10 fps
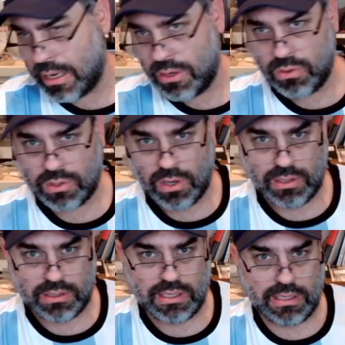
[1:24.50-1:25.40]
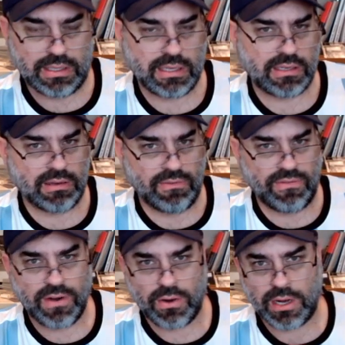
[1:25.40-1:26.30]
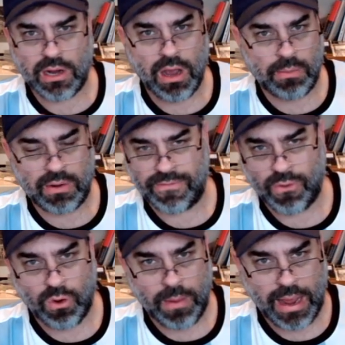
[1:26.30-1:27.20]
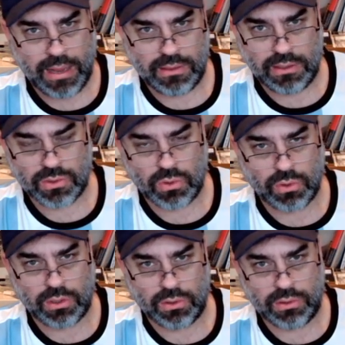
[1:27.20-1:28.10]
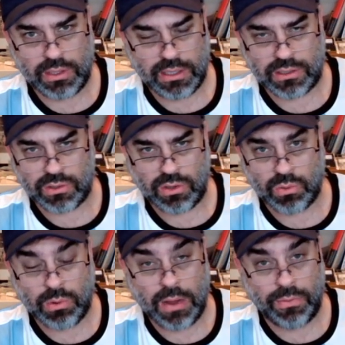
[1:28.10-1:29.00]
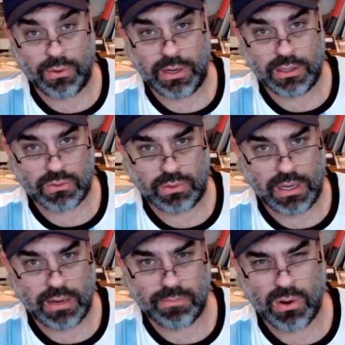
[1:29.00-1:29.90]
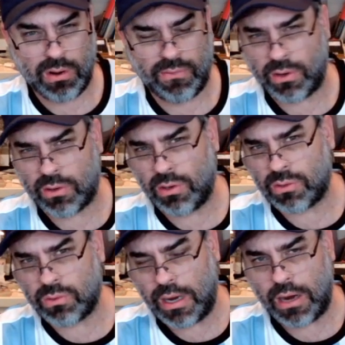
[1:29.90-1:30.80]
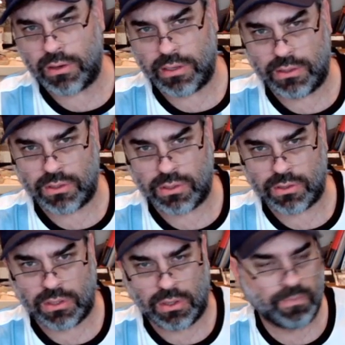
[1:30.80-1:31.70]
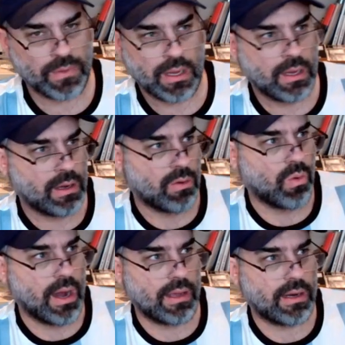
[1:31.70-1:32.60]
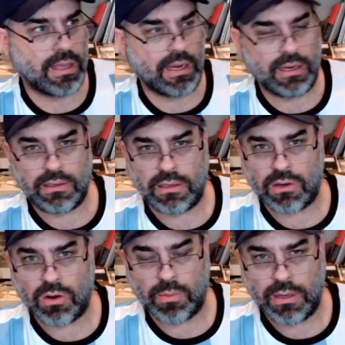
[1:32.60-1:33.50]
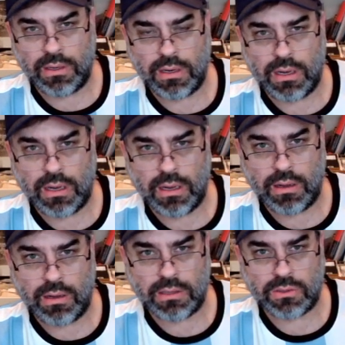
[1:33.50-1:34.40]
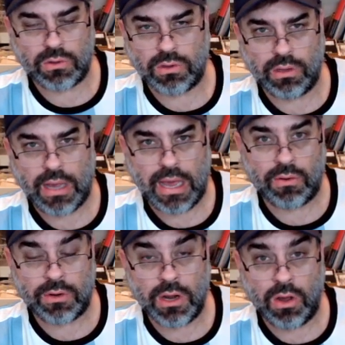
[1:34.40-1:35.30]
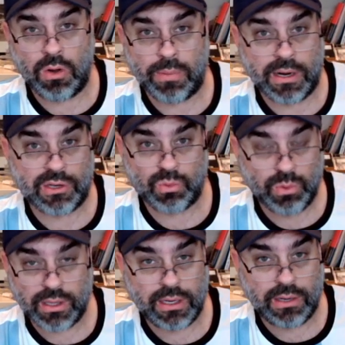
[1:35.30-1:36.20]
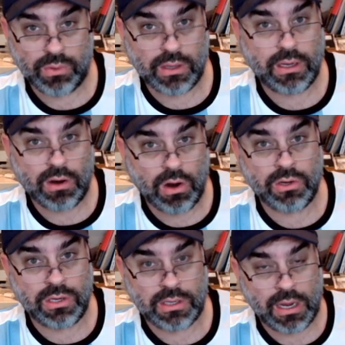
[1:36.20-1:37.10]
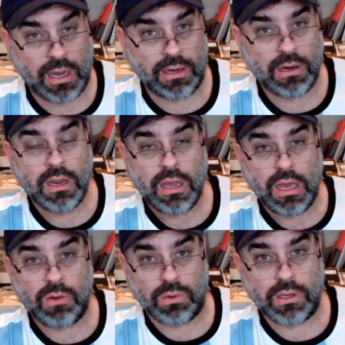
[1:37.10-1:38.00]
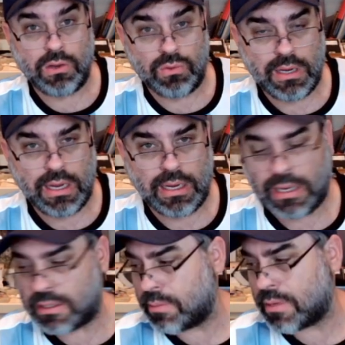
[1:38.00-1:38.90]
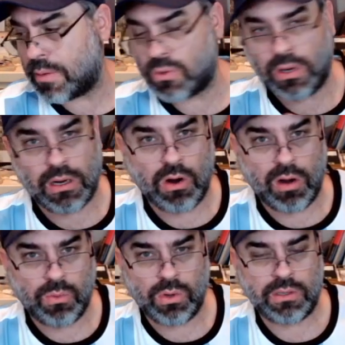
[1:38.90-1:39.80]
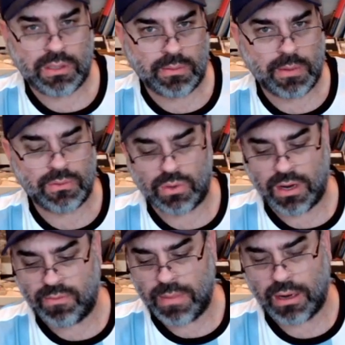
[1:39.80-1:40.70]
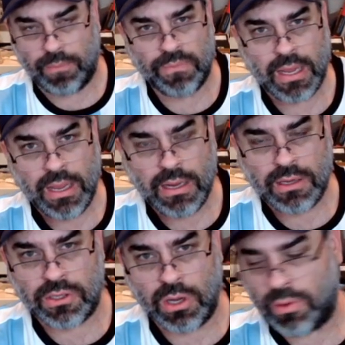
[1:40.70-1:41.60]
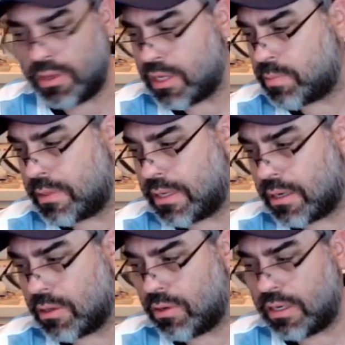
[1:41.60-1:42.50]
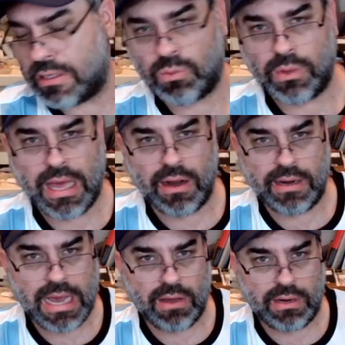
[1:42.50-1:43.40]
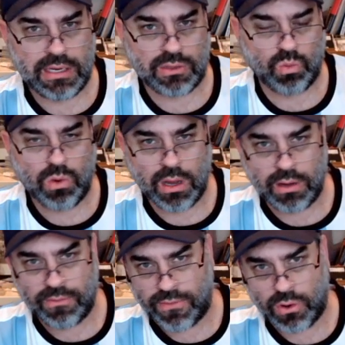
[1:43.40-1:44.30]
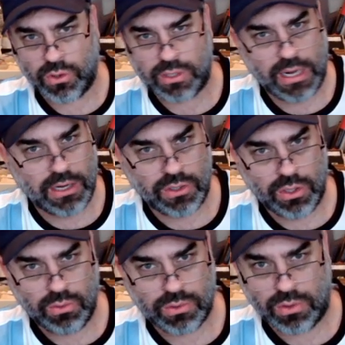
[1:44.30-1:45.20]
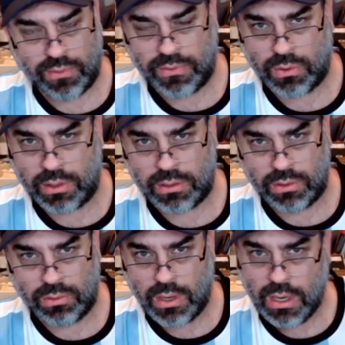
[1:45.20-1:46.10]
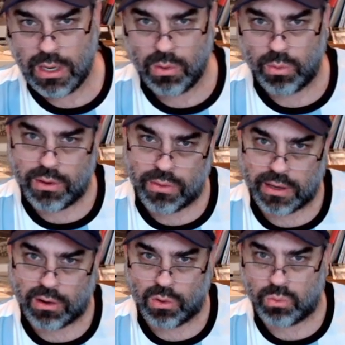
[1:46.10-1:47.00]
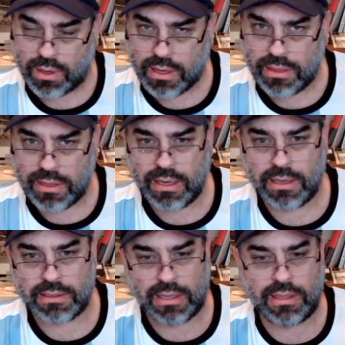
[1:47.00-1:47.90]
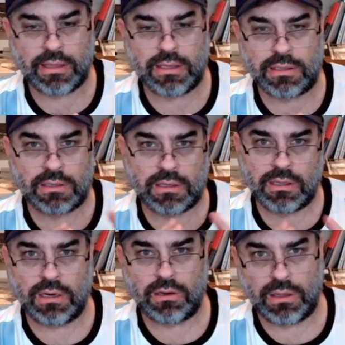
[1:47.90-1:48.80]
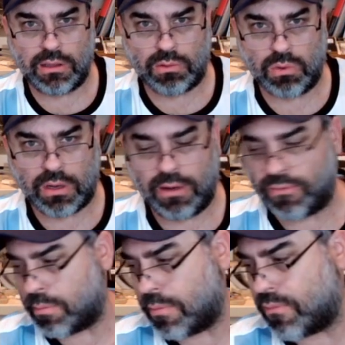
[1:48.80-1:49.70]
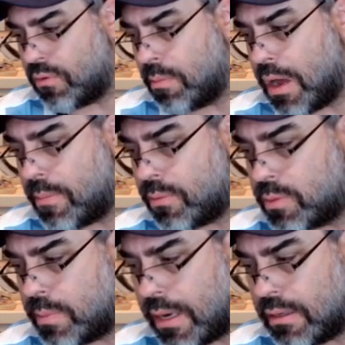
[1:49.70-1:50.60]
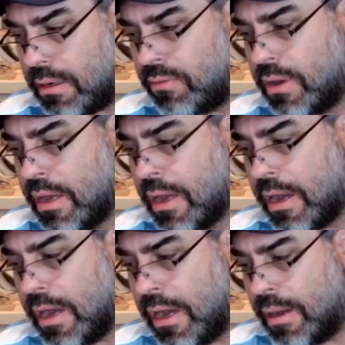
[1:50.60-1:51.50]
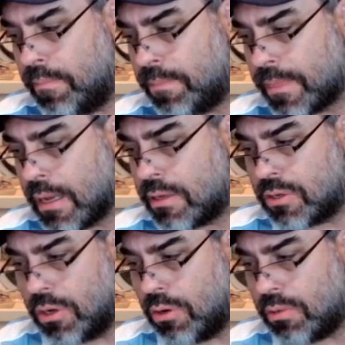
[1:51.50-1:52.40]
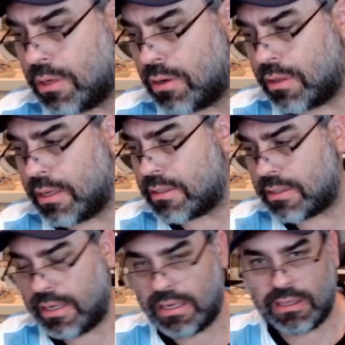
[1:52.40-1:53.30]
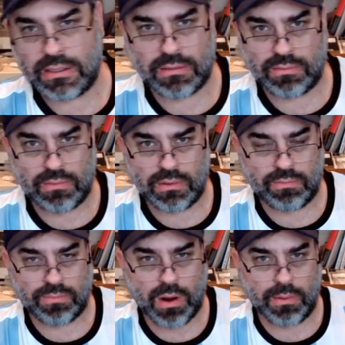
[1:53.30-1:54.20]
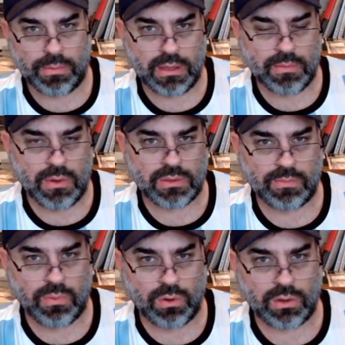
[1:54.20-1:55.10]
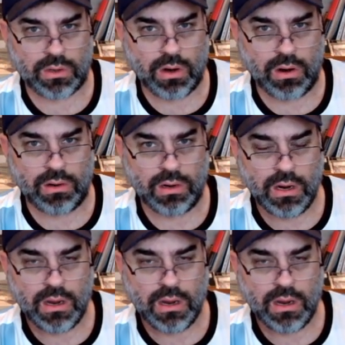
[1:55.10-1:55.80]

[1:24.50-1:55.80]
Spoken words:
You start to see that this is a very common format, these circular discs, throughout their history and part of their cultural heritage. So why do they determine a circle? I don't know, but it's really, really Argentine and really unique. And sometimes they're out of cardboard and sometimes they're out of metal. So this particular is without a doubt his one first issue. So if you're into what you think are rookie things, I think this is clearly the rookie from my perspective. This is probably the most important card.